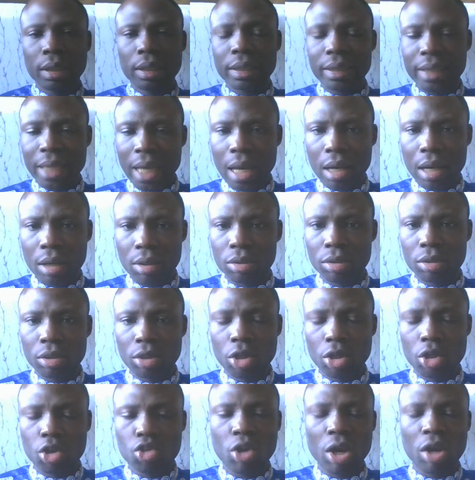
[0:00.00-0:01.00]
Now
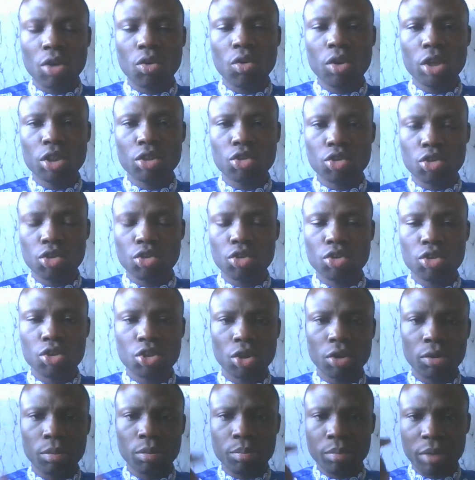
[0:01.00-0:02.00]
you are going to use
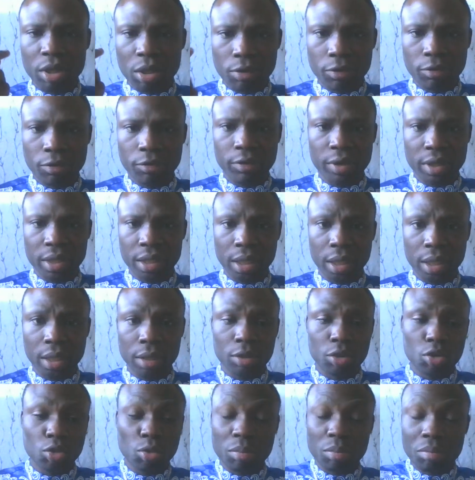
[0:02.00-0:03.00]
your middle
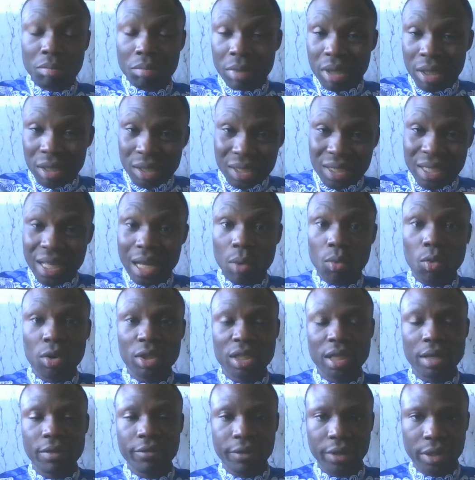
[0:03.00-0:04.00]
finger to mix that
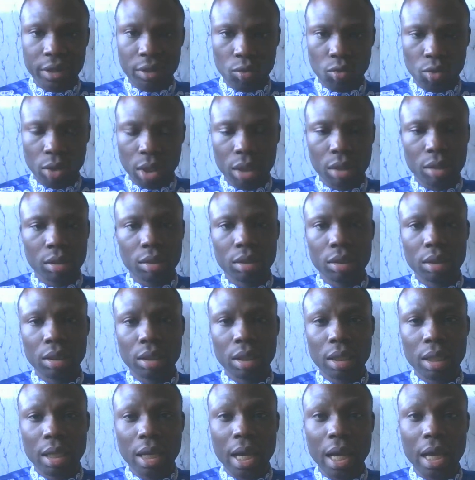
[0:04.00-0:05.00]
water very well,
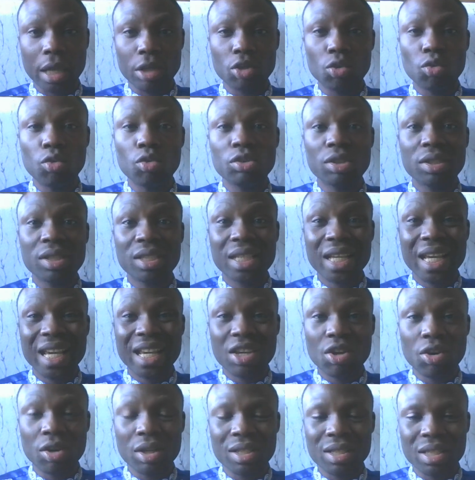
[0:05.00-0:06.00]
and you will say
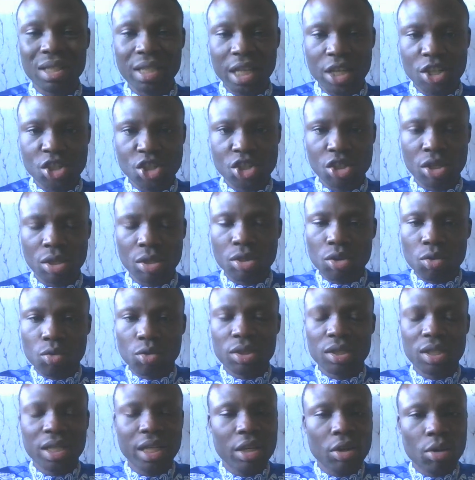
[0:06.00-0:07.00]
your intention, you
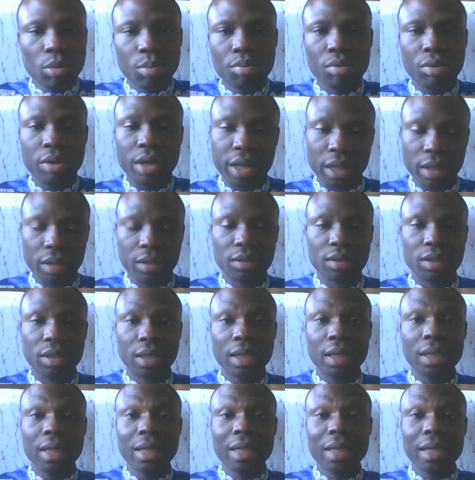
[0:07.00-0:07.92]
will say your prayers